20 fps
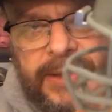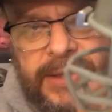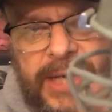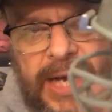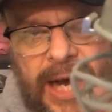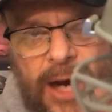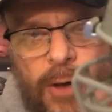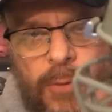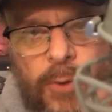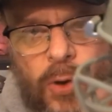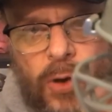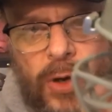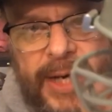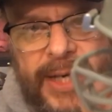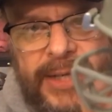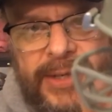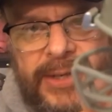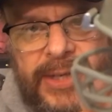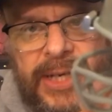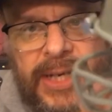
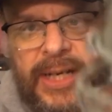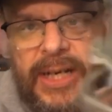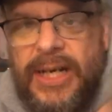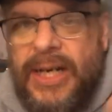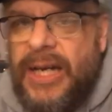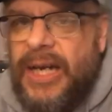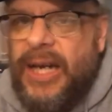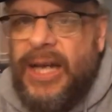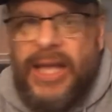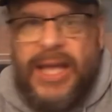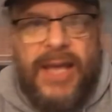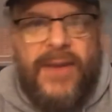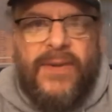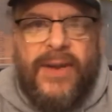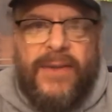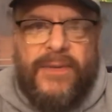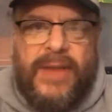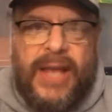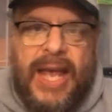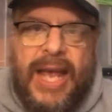Cowboys. Even
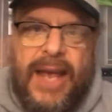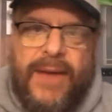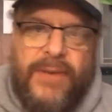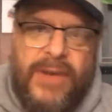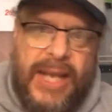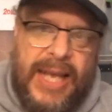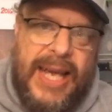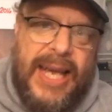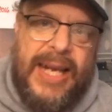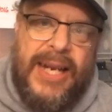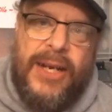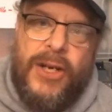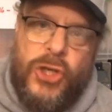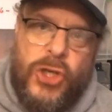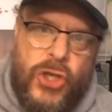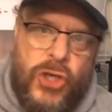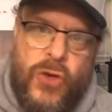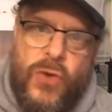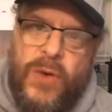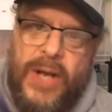if they have to get in a
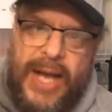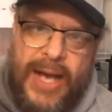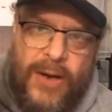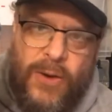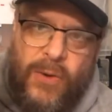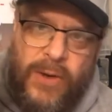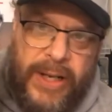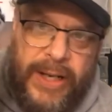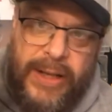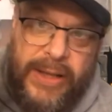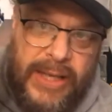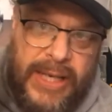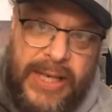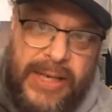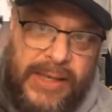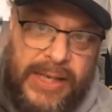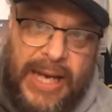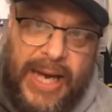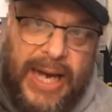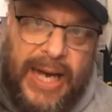shootout,
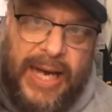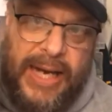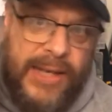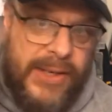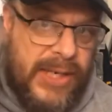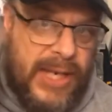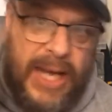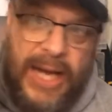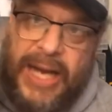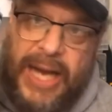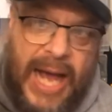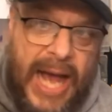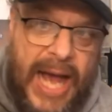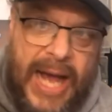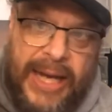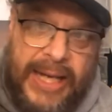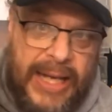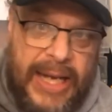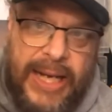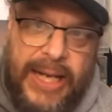these guys
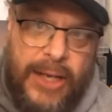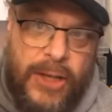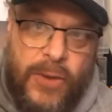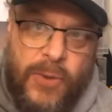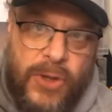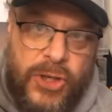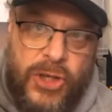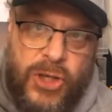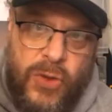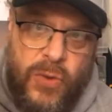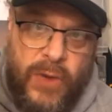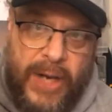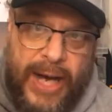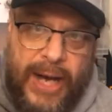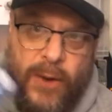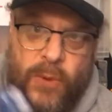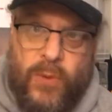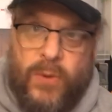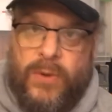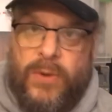cannot get into a
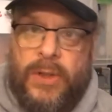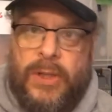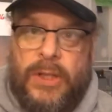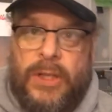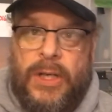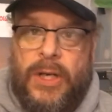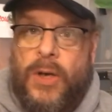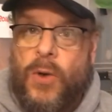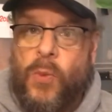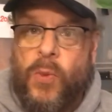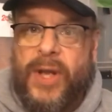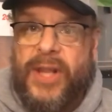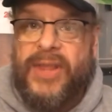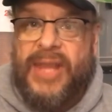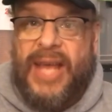shootout with